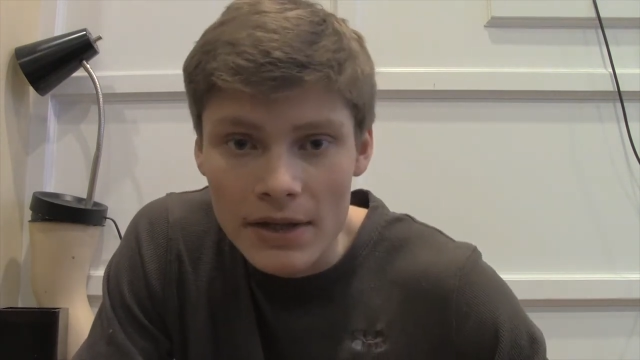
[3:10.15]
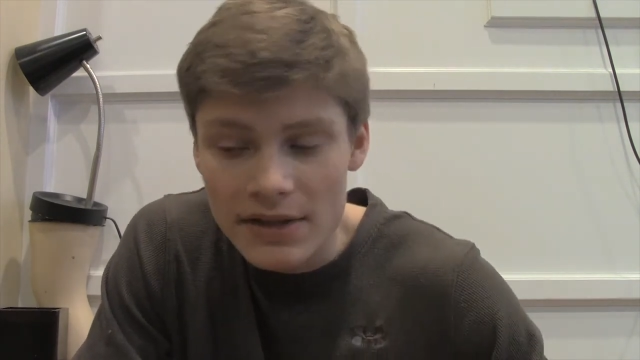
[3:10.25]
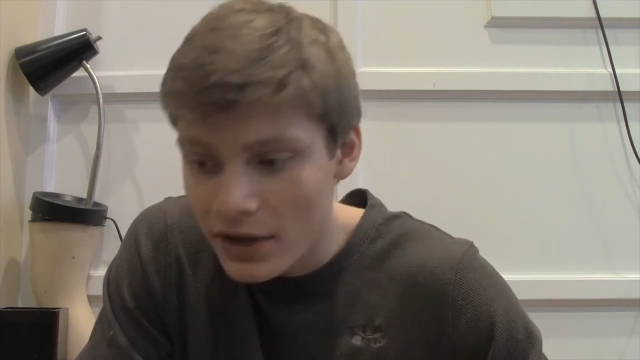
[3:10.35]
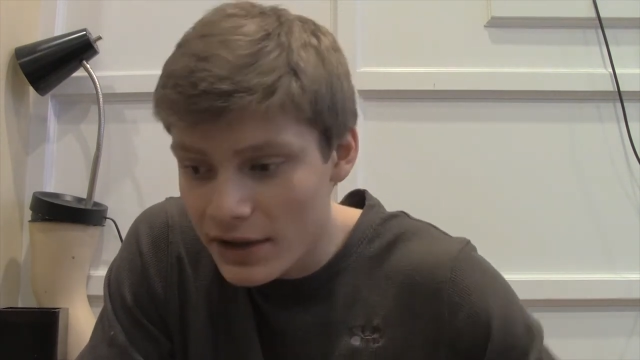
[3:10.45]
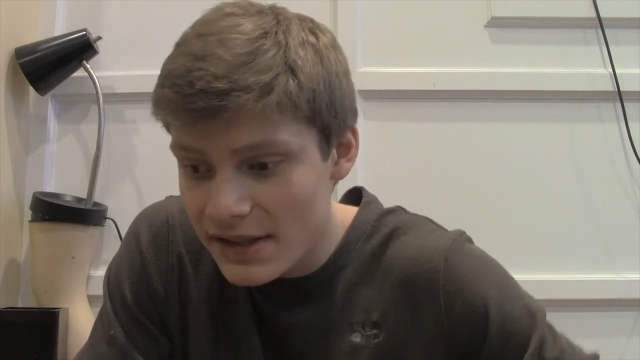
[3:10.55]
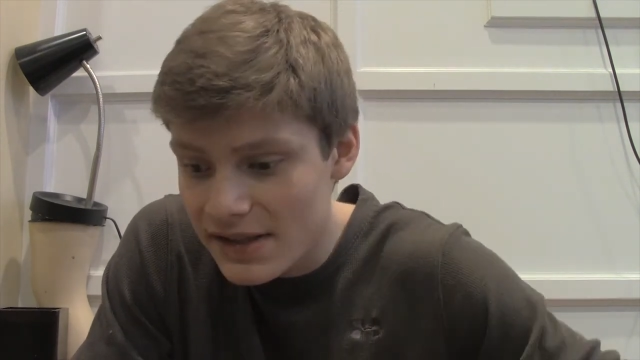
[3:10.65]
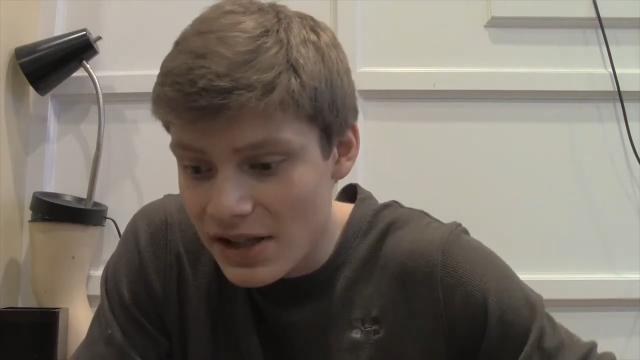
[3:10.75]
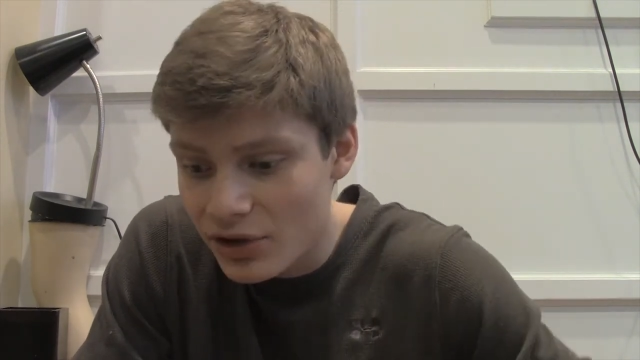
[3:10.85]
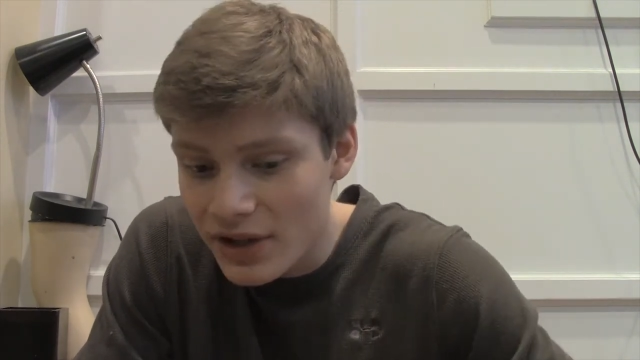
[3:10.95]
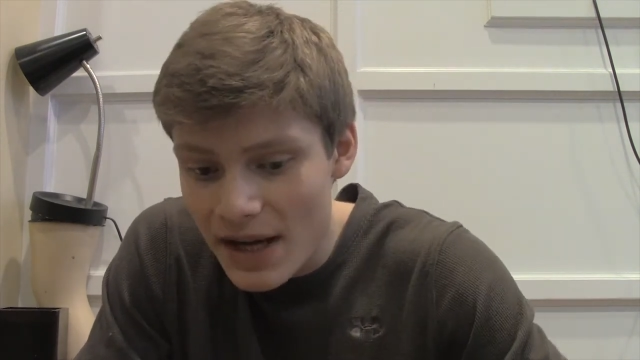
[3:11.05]
telling us to
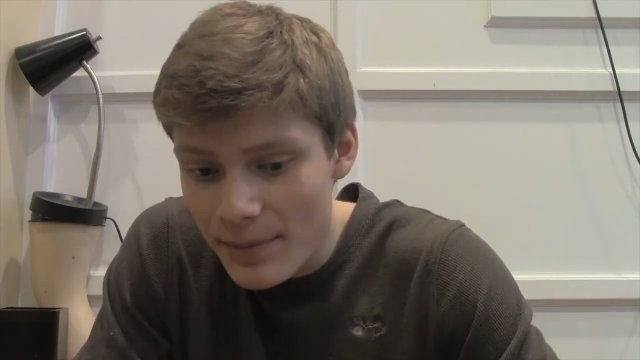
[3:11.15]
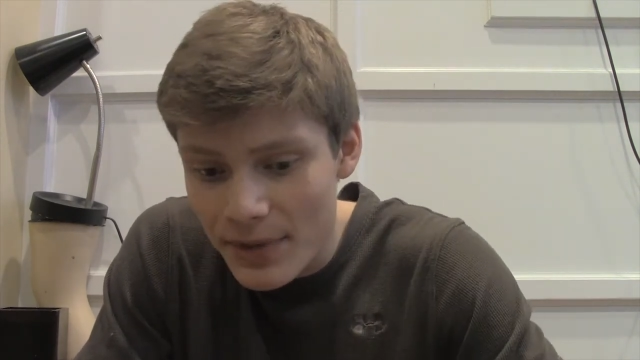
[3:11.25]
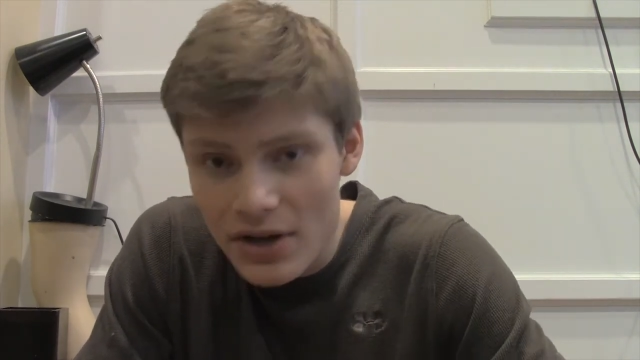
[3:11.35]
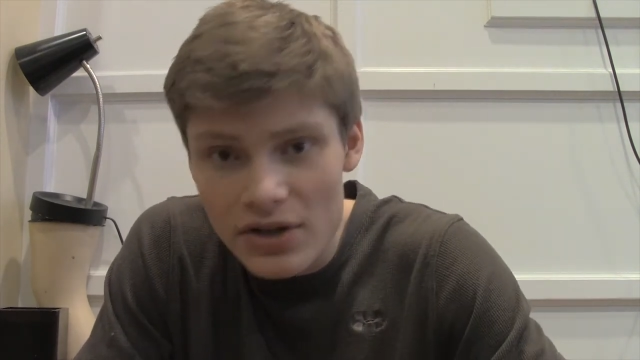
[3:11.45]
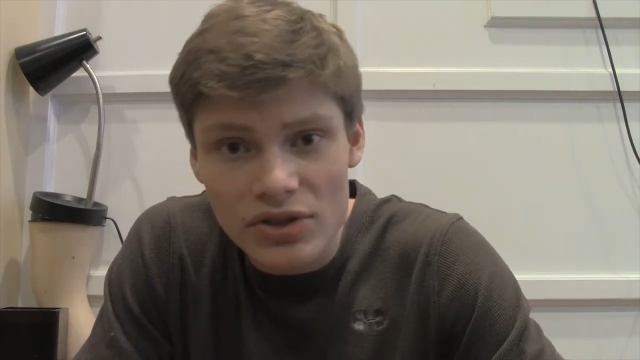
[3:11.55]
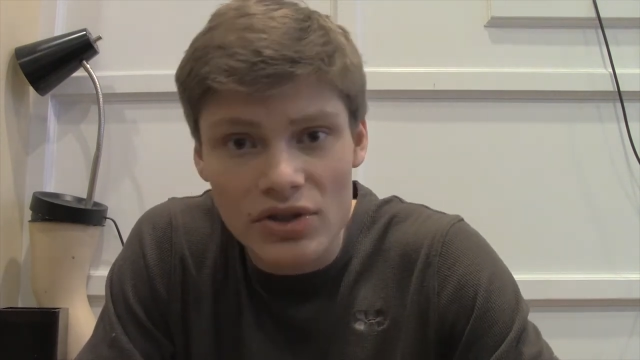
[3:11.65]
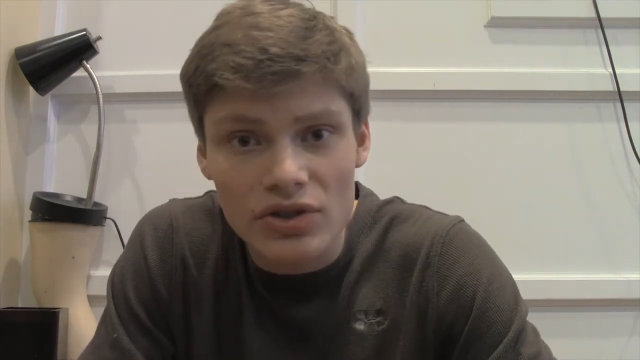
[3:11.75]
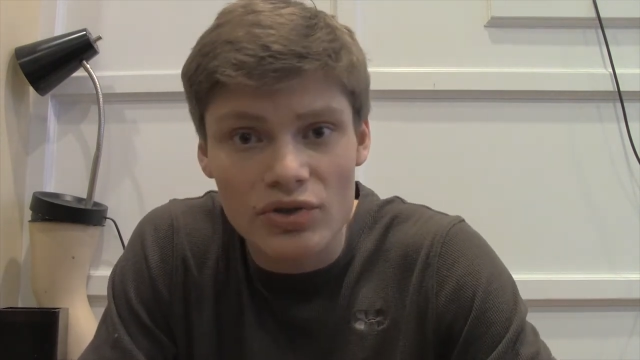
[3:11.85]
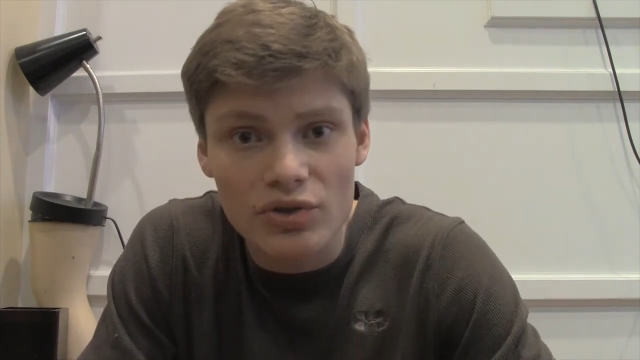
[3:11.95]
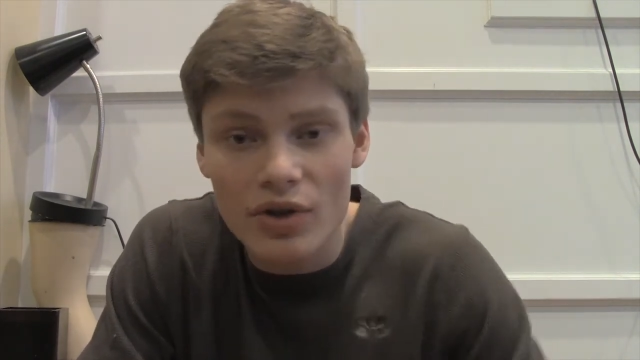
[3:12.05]
clean up their
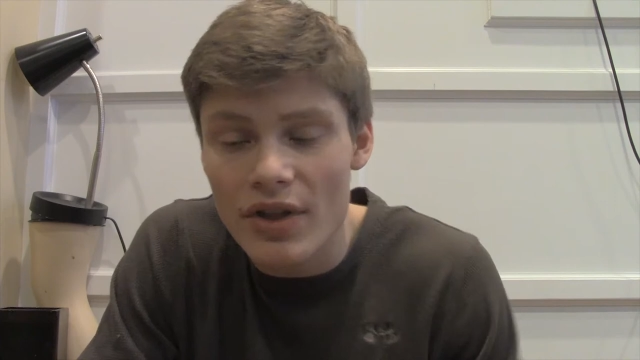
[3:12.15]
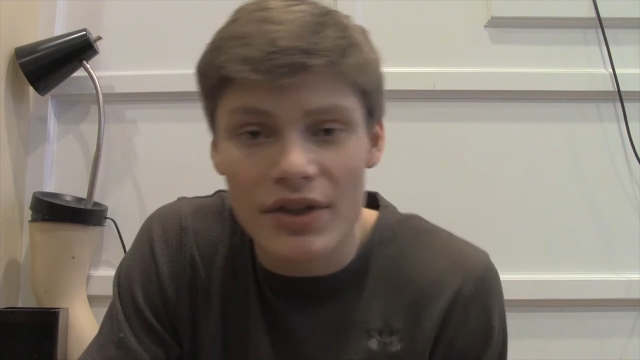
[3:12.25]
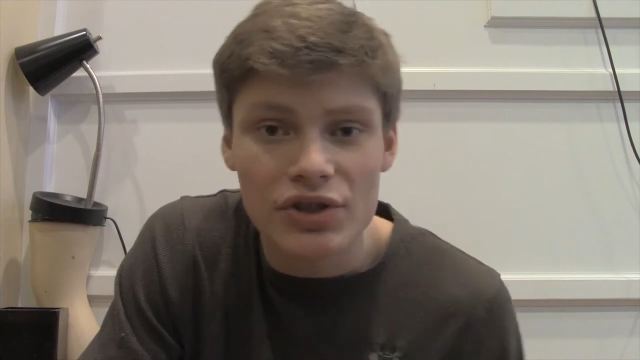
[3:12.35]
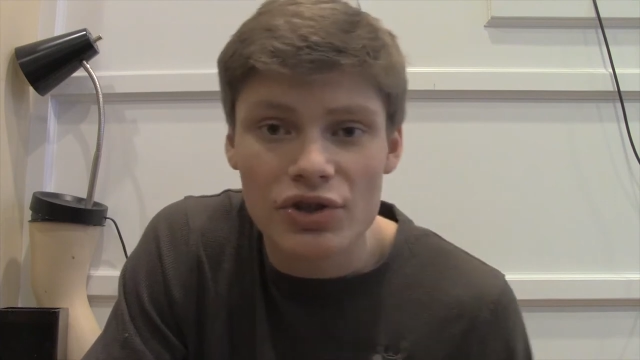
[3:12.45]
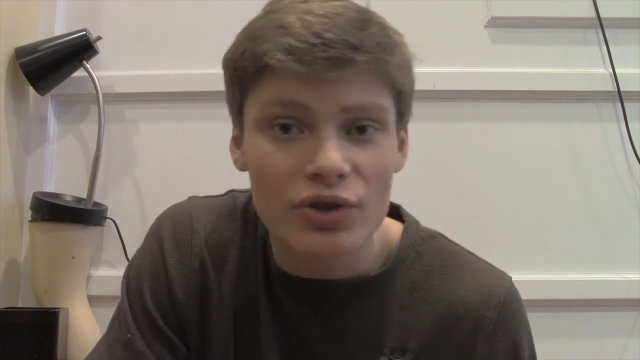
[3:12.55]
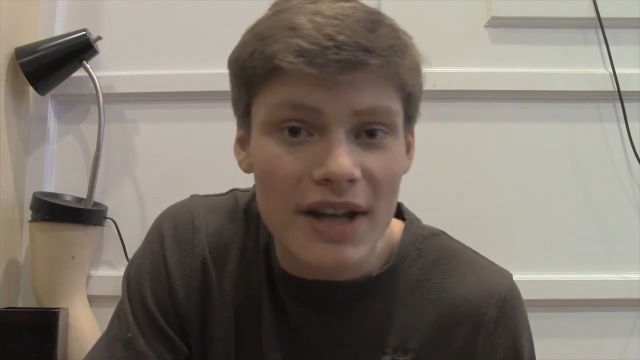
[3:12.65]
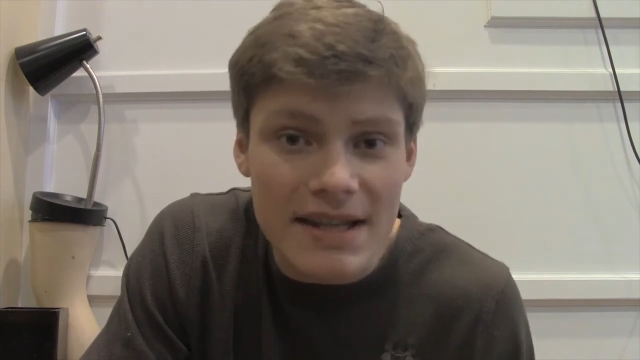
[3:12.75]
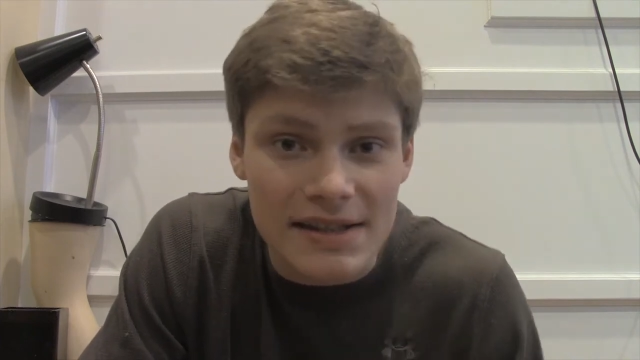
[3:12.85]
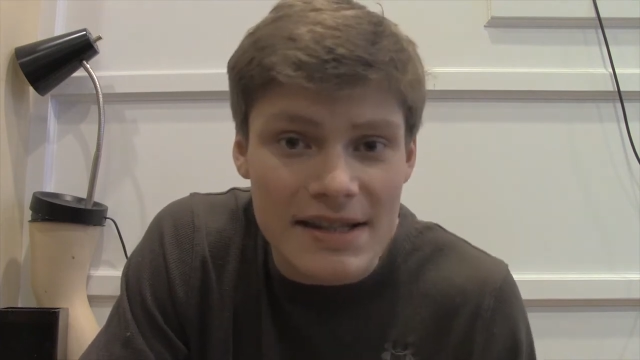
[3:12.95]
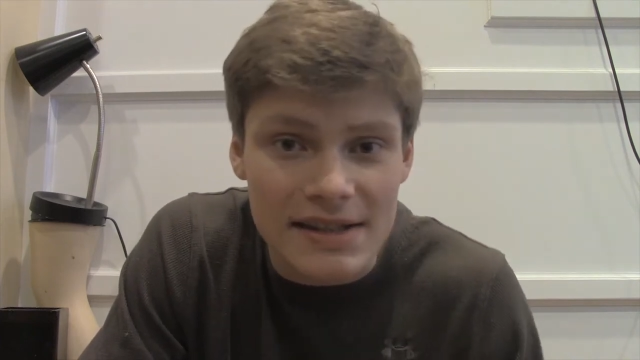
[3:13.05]
str the
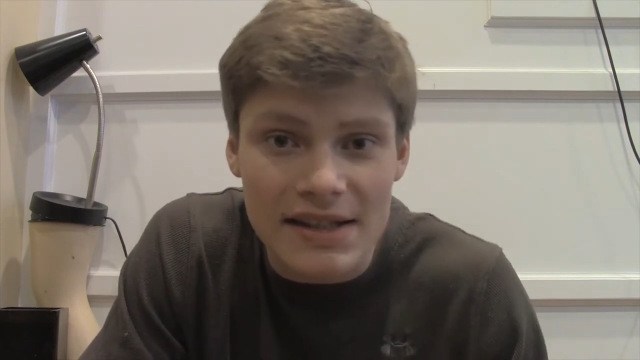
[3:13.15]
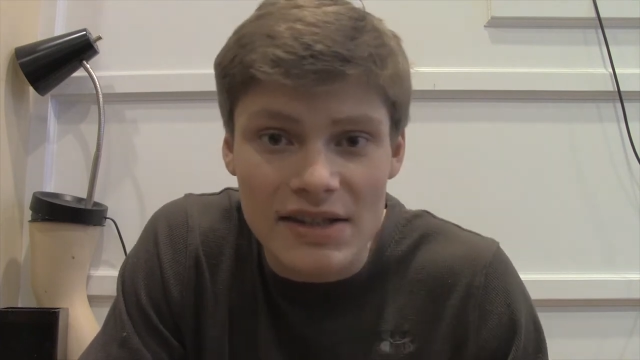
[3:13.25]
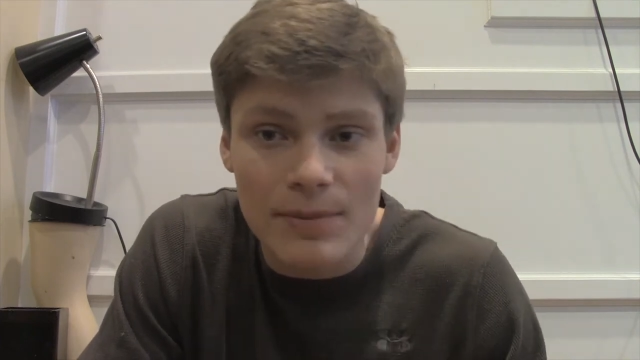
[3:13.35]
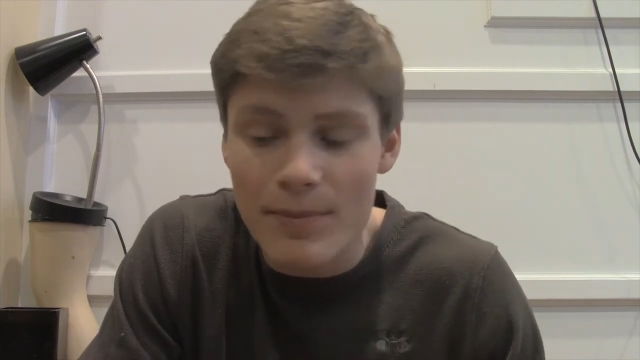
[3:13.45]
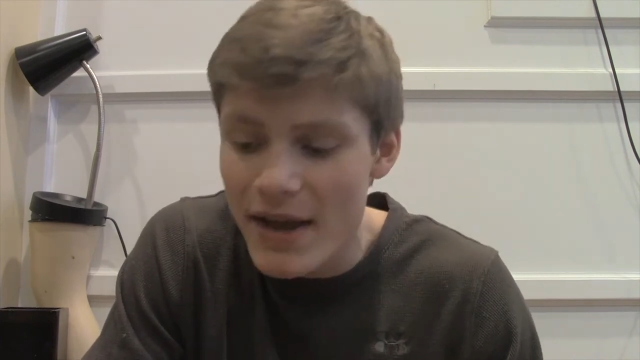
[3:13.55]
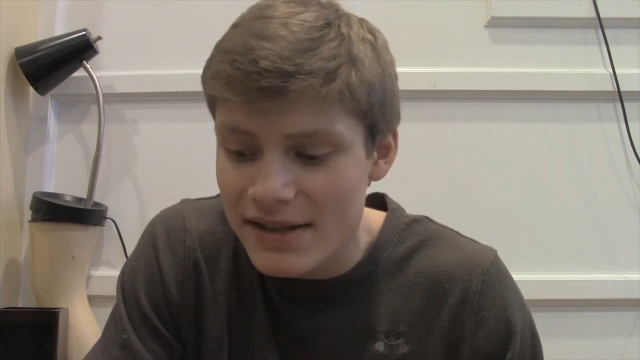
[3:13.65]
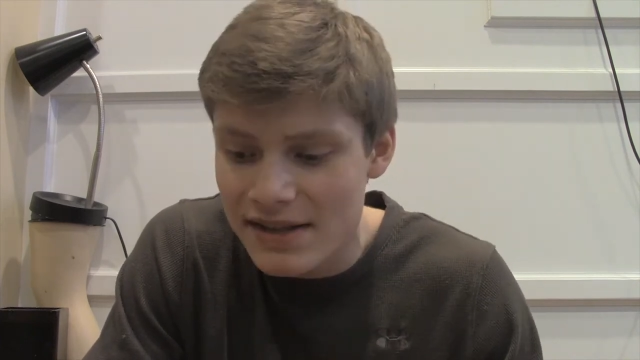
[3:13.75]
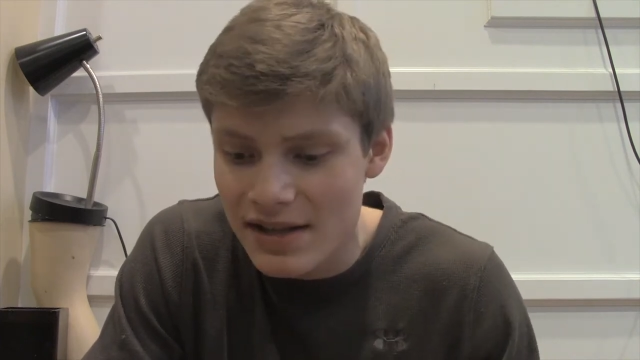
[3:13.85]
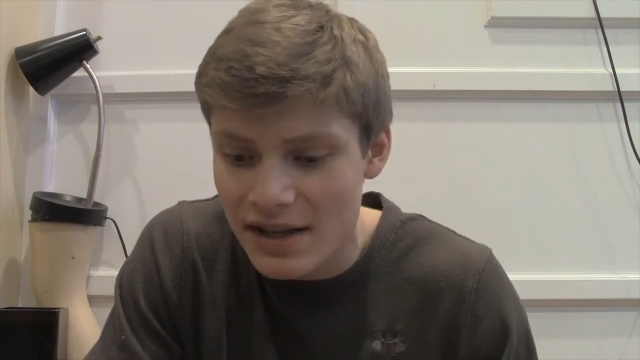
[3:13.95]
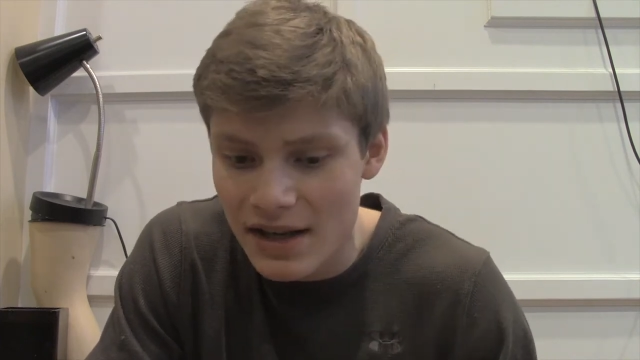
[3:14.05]
streets. It's it's the
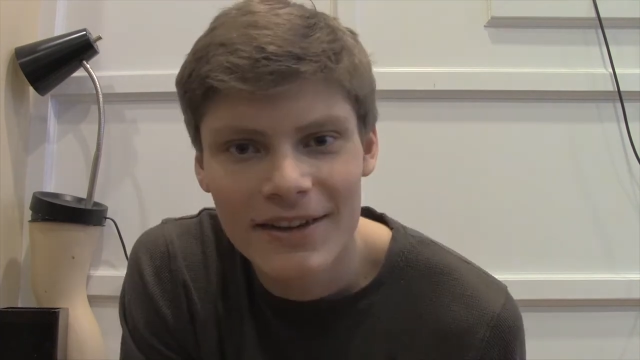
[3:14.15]
best.